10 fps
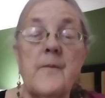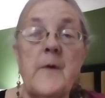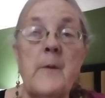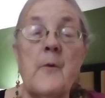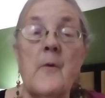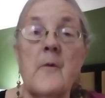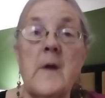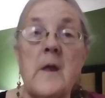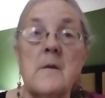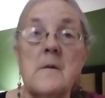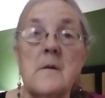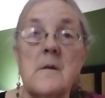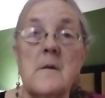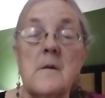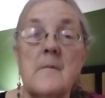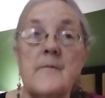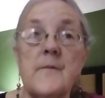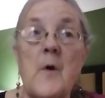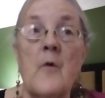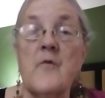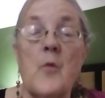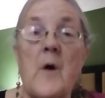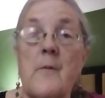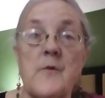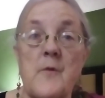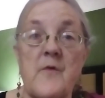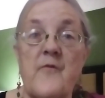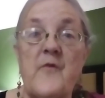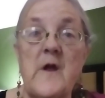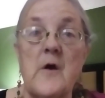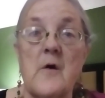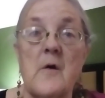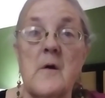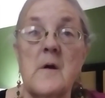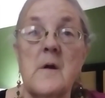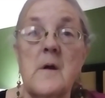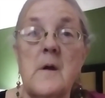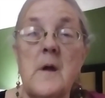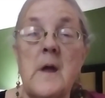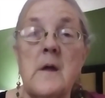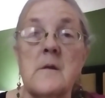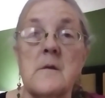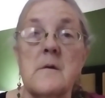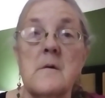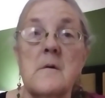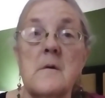People get overwhelmed with fear, and